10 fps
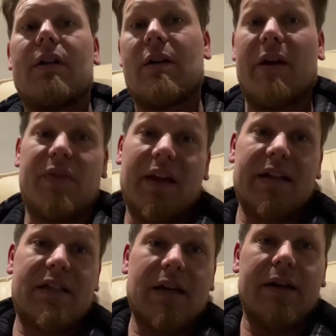You might think
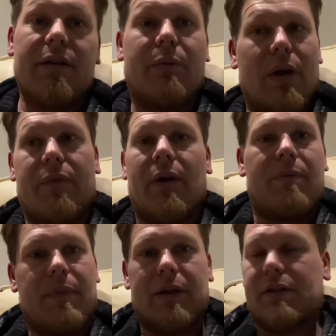it's tight, whatever,
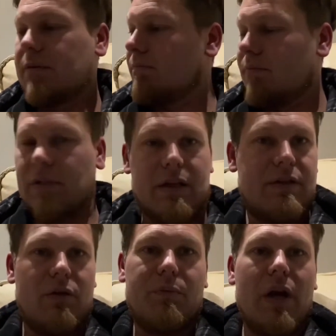that's
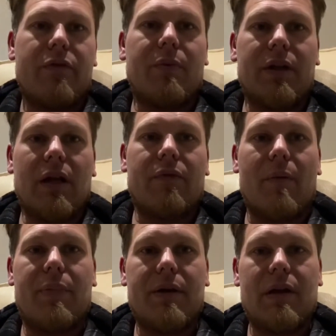up to everybody to have that
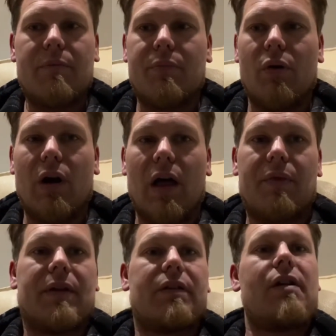opinion, but I
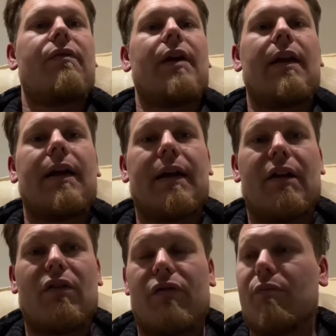think DVLA get
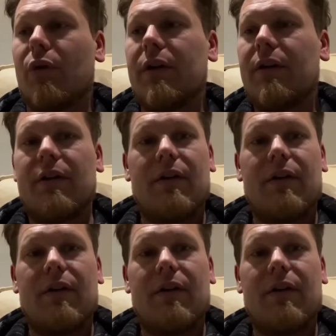enough money.